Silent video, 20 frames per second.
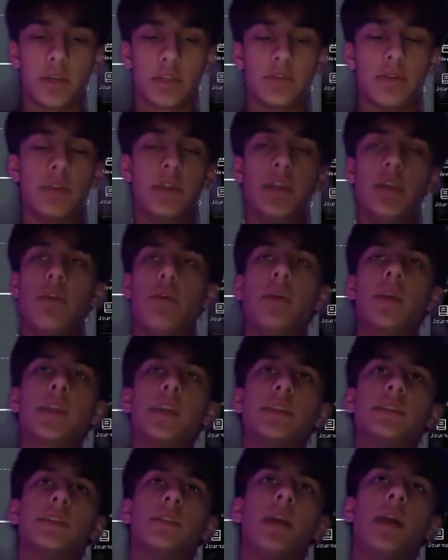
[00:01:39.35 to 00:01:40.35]
So New
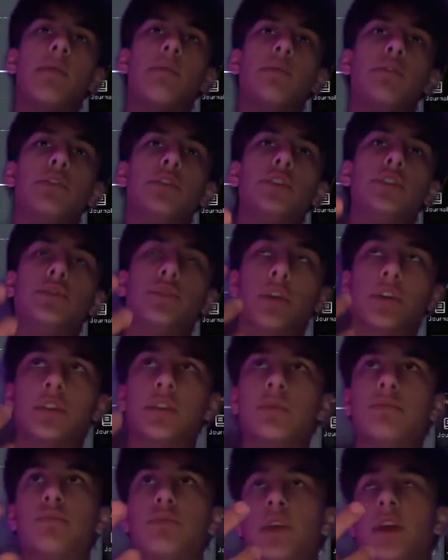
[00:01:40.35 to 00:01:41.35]
York is a lot more
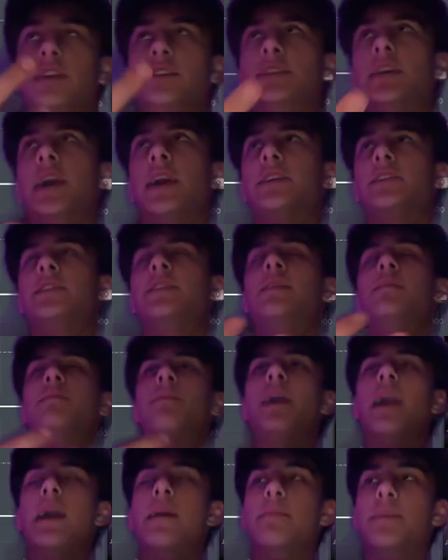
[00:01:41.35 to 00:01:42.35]
structured price action, in
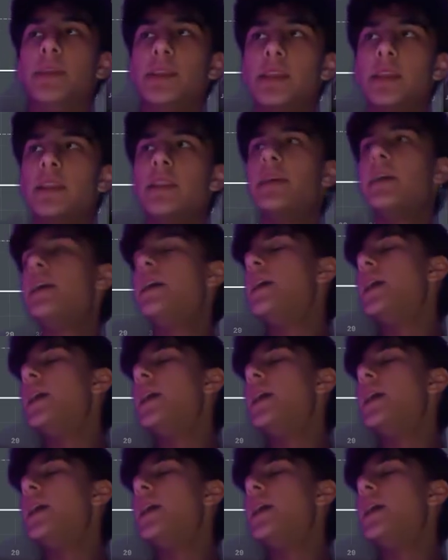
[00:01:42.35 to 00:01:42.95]
my opinion.